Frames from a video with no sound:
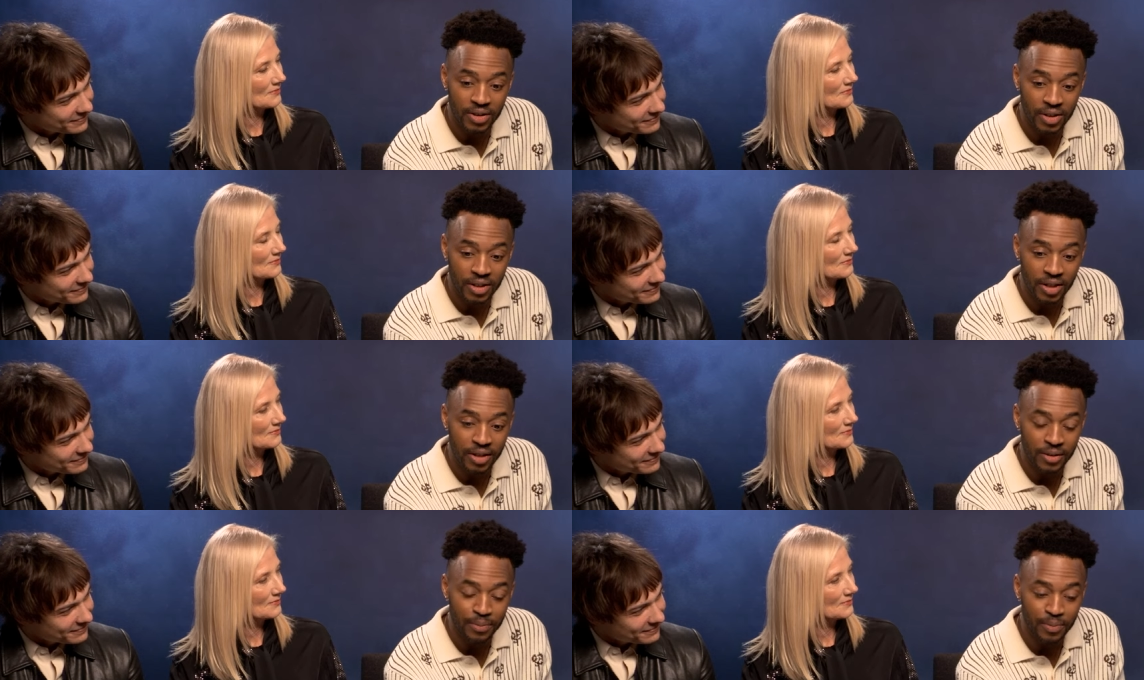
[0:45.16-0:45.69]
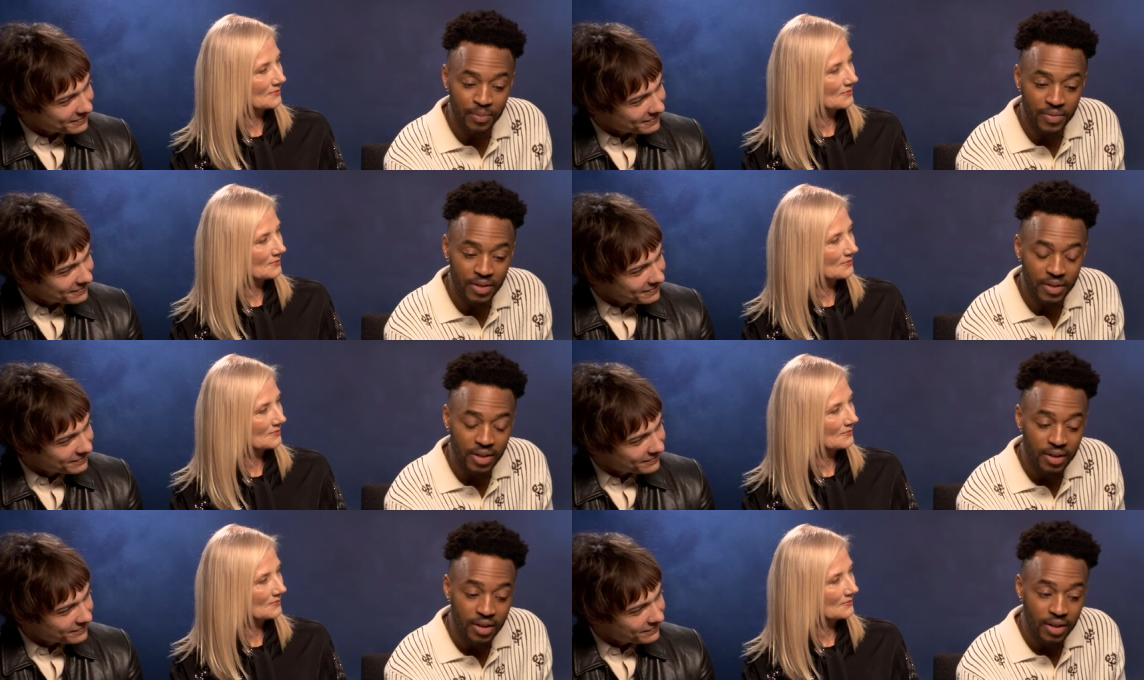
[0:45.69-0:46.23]
Speaker 1: The
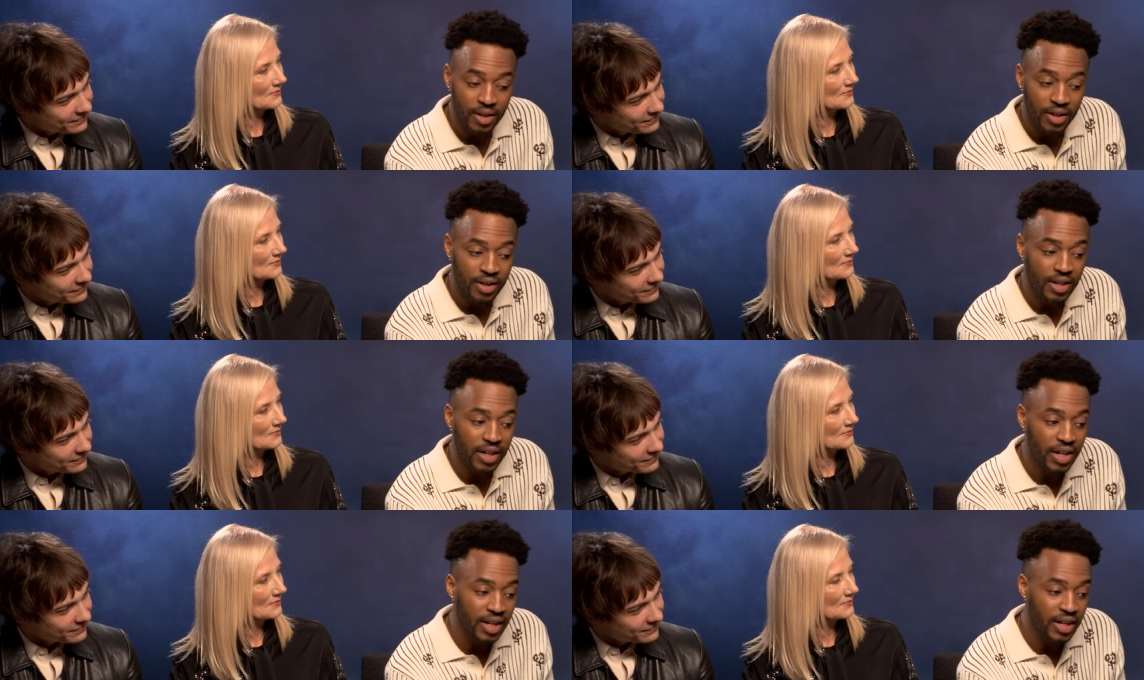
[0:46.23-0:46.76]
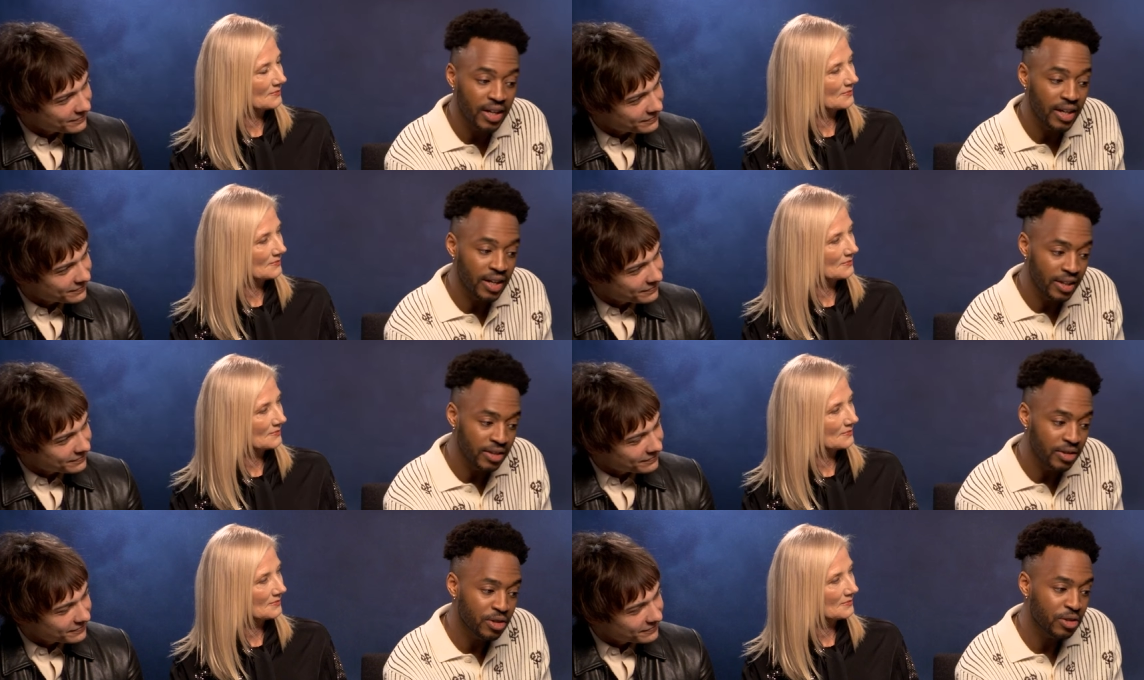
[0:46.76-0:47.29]
key
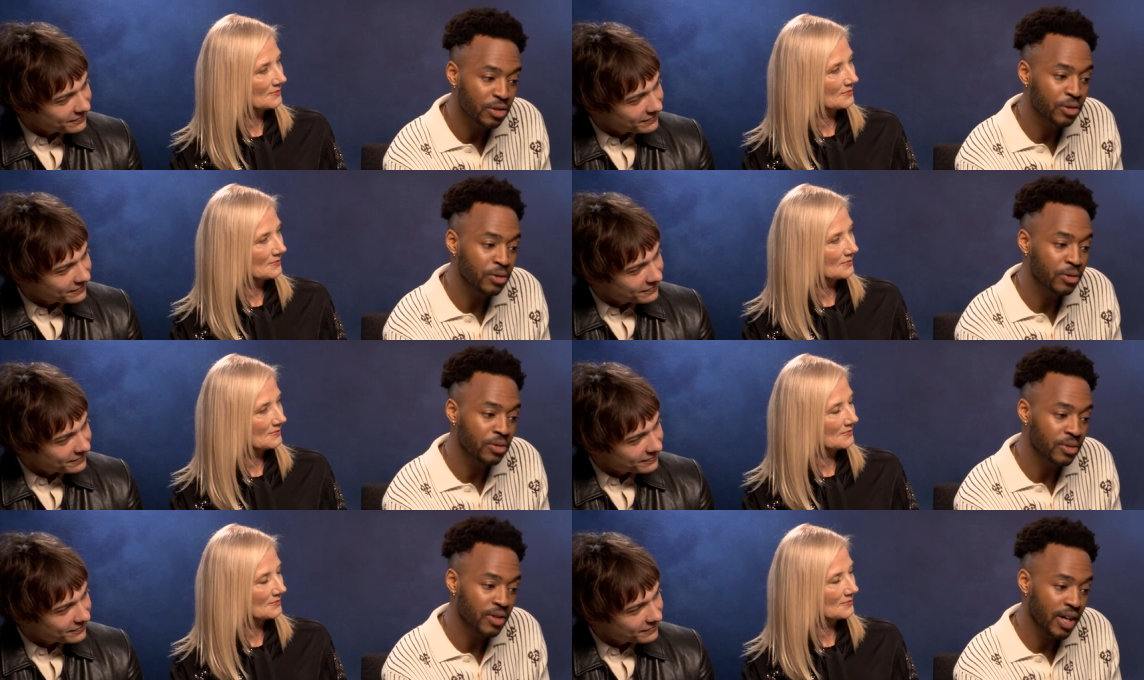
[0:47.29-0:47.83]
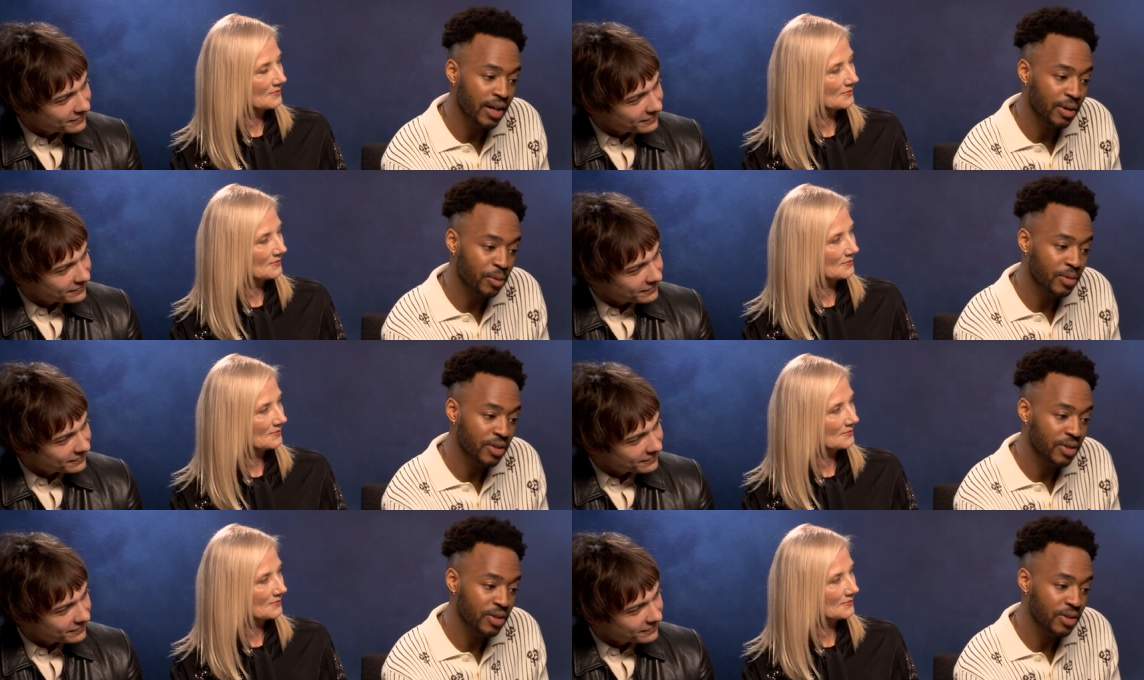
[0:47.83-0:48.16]
into that